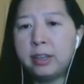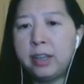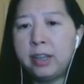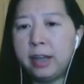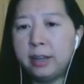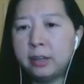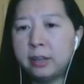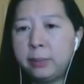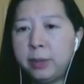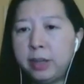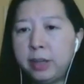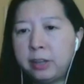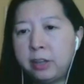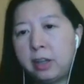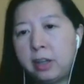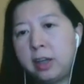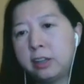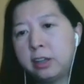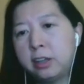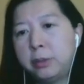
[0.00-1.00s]
text-based
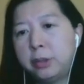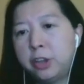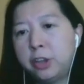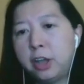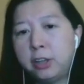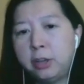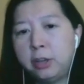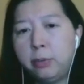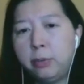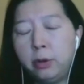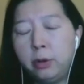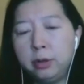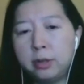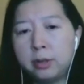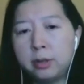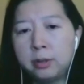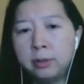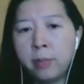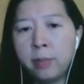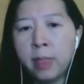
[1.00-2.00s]
customer
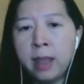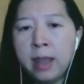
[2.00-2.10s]
touchpoints.